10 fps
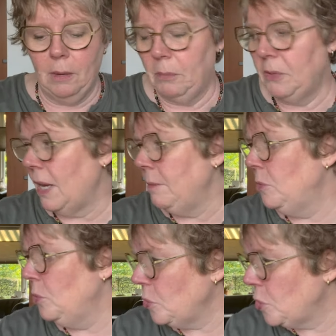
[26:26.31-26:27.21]
But
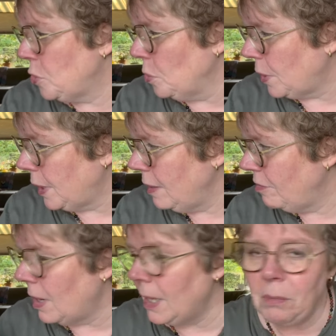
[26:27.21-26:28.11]
I'm not sure if
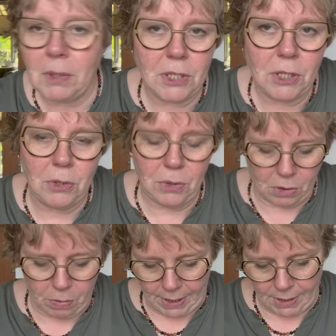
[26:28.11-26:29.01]
I want to do the
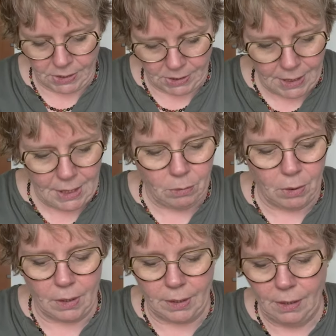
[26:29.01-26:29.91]
Quiet Sea
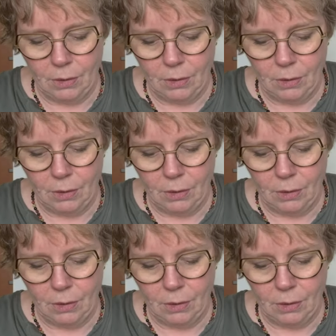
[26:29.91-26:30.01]
one